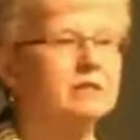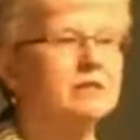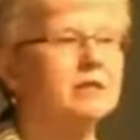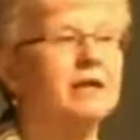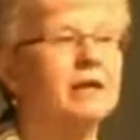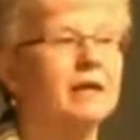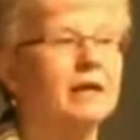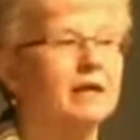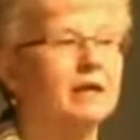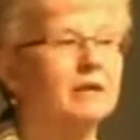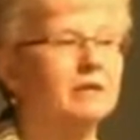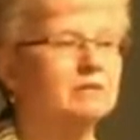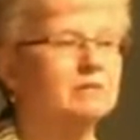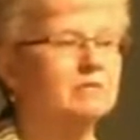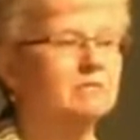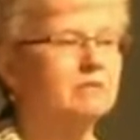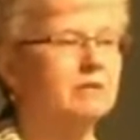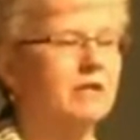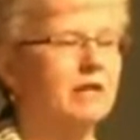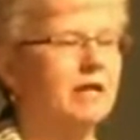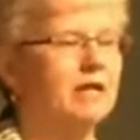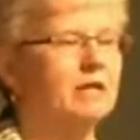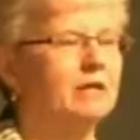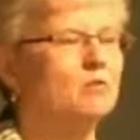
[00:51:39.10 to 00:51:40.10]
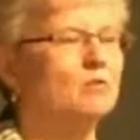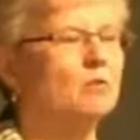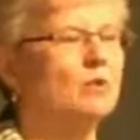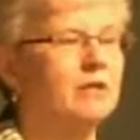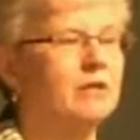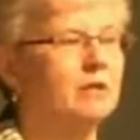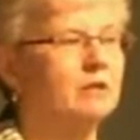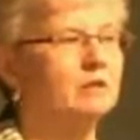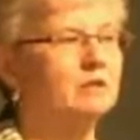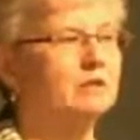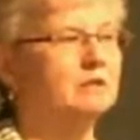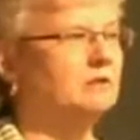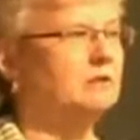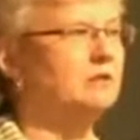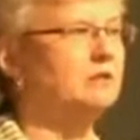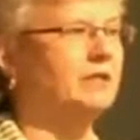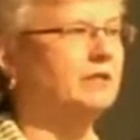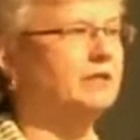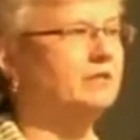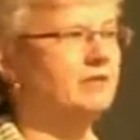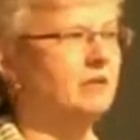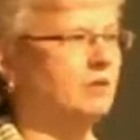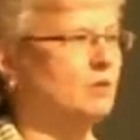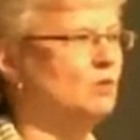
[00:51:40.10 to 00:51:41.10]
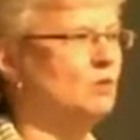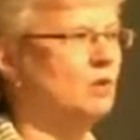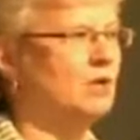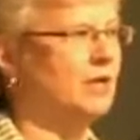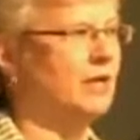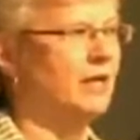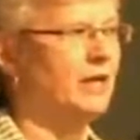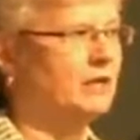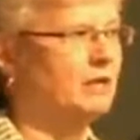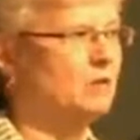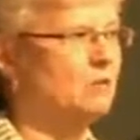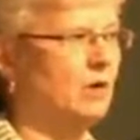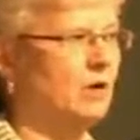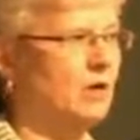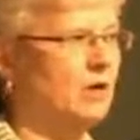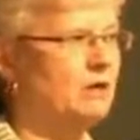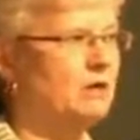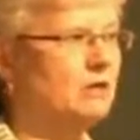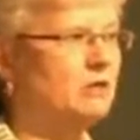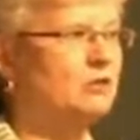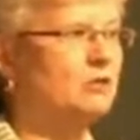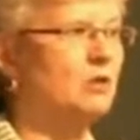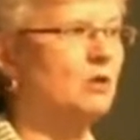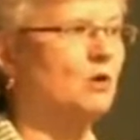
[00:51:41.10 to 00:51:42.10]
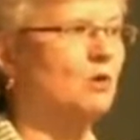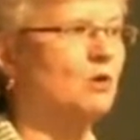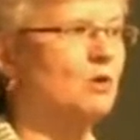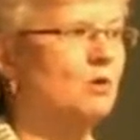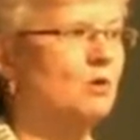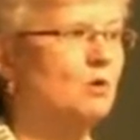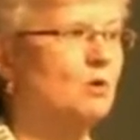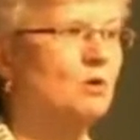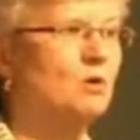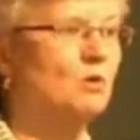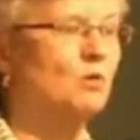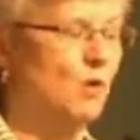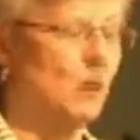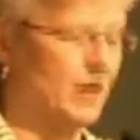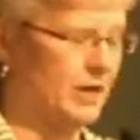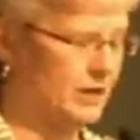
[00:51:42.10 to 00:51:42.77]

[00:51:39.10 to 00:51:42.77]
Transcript: can and will live and work anywhere. So why